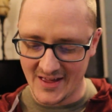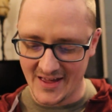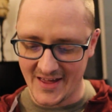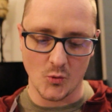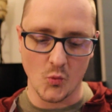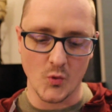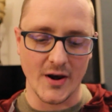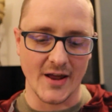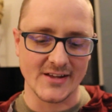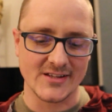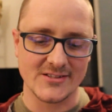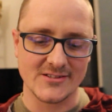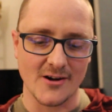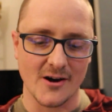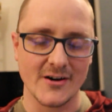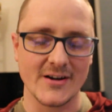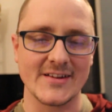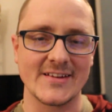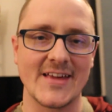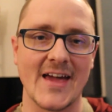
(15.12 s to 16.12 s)
When I
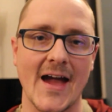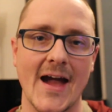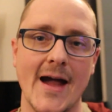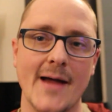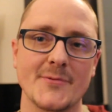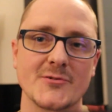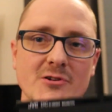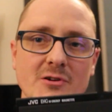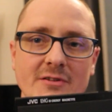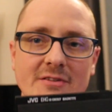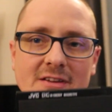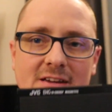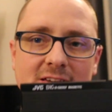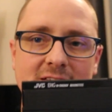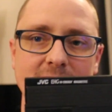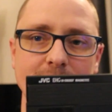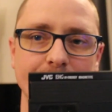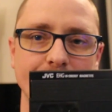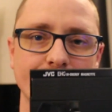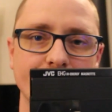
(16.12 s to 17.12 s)
started capturing
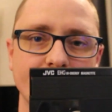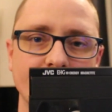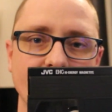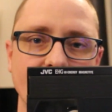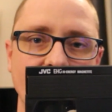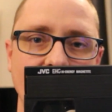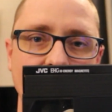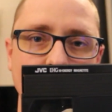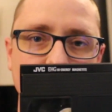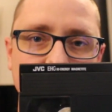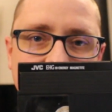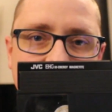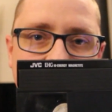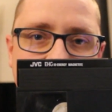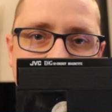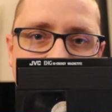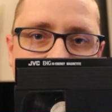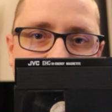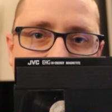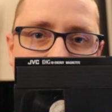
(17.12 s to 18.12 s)
these, it
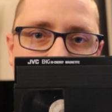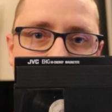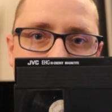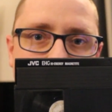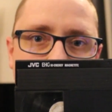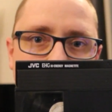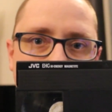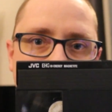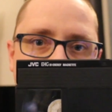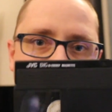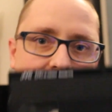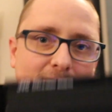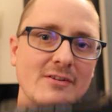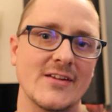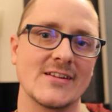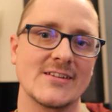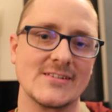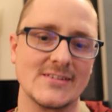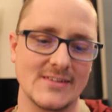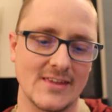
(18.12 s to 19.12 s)
became
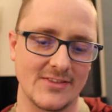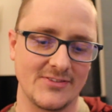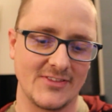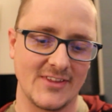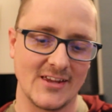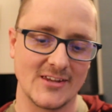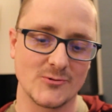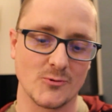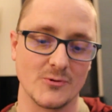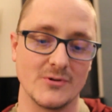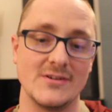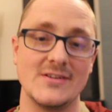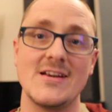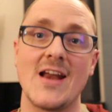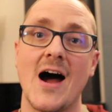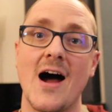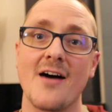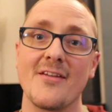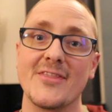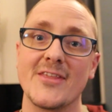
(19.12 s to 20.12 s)
obvious that these were
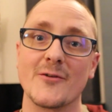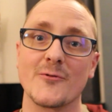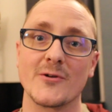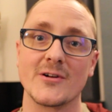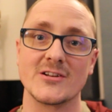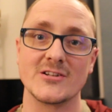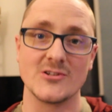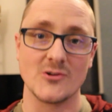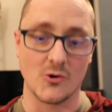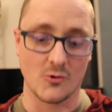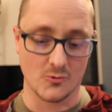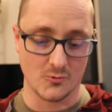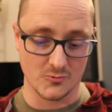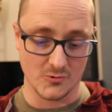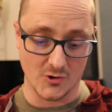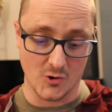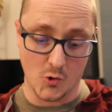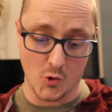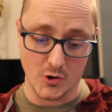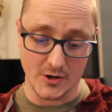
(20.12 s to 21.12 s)
not the original
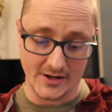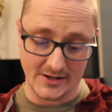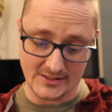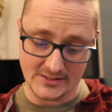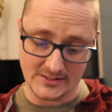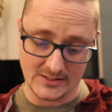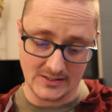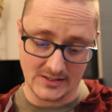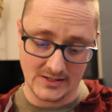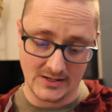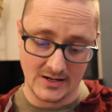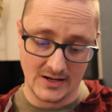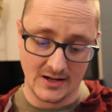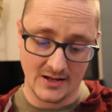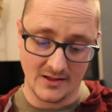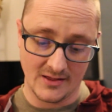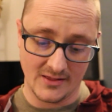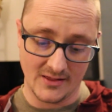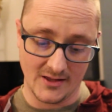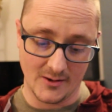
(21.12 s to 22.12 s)
recordings.
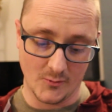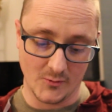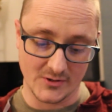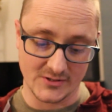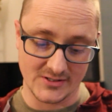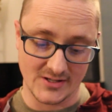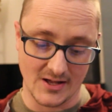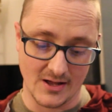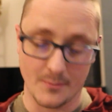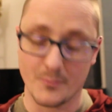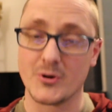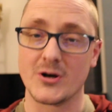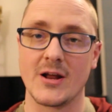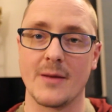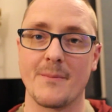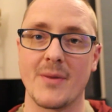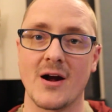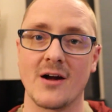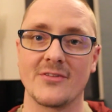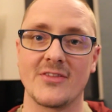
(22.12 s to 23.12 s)
It was pretty
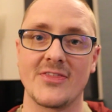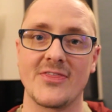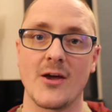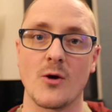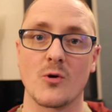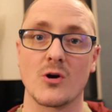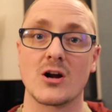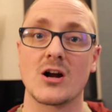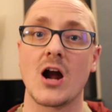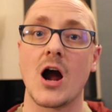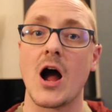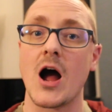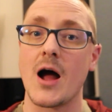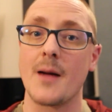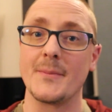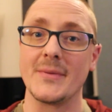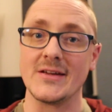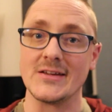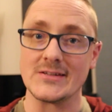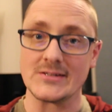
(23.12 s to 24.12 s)
apparent that they were
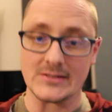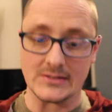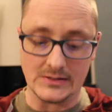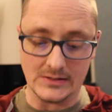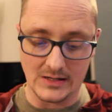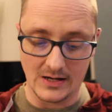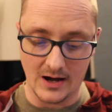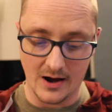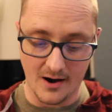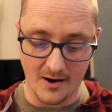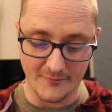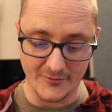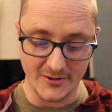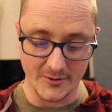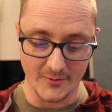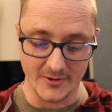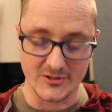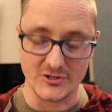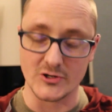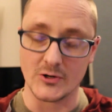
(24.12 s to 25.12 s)
copies of the
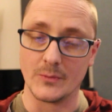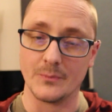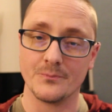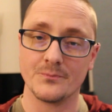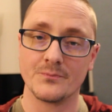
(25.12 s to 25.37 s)
original.